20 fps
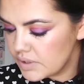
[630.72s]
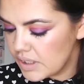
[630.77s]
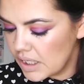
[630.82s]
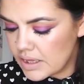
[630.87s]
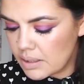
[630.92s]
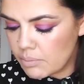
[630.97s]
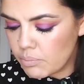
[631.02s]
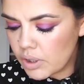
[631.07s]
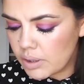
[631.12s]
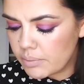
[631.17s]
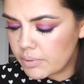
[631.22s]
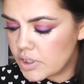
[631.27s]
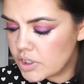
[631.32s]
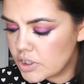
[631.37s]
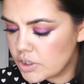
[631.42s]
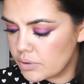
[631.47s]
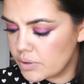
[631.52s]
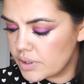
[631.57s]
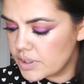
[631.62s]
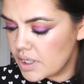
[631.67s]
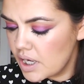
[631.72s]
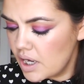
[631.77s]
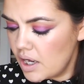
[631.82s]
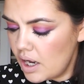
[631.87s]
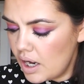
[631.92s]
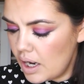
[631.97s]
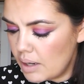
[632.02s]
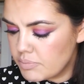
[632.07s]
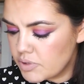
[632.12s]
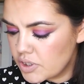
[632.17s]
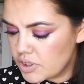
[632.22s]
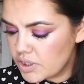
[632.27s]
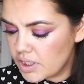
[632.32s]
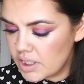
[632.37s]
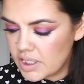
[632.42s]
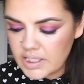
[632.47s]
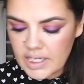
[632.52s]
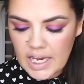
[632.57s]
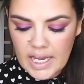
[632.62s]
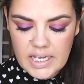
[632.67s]
And then what I'm going to do is I'm just
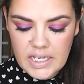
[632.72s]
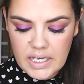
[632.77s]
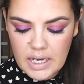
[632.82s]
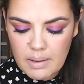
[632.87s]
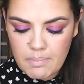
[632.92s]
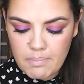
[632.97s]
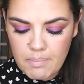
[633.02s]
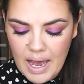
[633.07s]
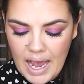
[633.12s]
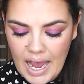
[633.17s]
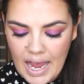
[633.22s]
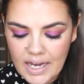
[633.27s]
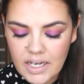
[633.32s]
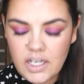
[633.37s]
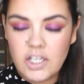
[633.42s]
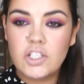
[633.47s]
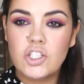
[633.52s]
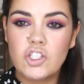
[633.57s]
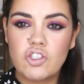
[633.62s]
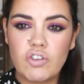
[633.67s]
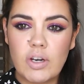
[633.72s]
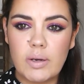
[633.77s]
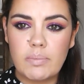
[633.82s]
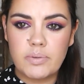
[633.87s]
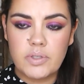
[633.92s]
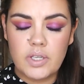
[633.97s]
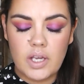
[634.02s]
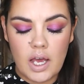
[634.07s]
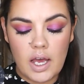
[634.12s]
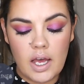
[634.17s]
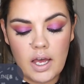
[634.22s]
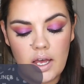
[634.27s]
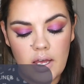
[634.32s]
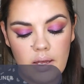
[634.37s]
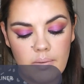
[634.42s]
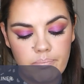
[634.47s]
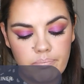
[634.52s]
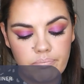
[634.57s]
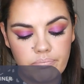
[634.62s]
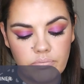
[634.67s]
going to take a MAC stripped
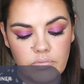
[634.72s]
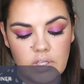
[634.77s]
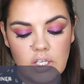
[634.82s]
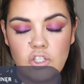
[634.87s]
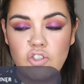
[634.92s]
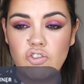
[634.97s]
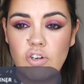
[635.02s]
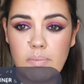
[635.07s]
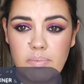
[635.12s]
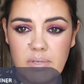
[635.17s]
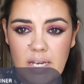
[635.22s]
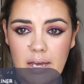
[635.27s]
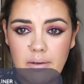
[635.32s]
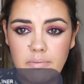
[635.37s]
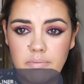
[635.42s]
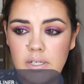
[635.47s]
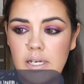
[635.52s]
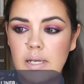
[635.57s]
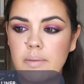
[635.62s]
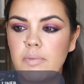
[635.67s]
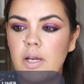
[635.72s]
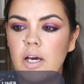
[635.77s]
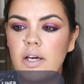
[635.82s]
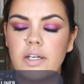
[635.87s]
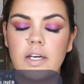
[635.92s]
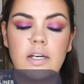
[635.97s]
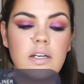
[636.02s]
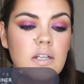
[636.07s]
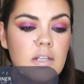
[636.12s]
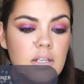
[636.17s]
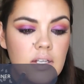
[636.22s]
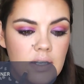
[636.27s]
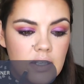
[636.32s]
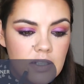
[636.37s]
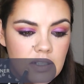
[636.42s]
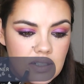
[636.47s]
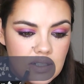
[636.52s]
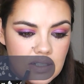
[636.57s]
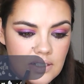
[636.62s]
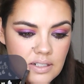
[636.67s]
down lip liner,
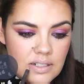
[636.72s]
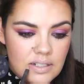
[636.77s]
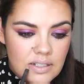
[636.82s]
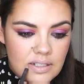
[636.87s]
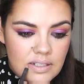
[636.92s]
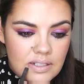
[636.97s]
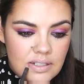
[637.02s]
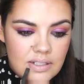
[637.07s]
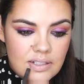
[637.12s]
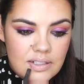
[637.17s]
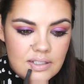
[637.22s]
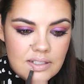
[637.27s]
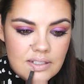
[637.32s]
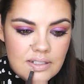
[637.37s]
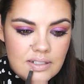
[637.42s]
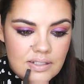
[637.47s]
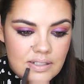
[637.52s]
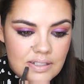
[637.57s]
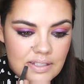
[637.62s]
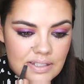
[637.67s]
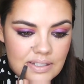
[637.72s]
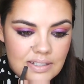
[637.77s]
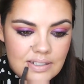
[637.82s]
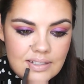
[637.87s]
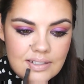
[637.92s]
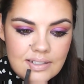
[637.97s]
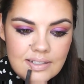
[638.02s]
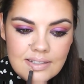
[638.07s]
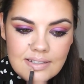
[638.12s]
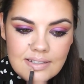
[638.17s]
and I'm just going to go over the top of that.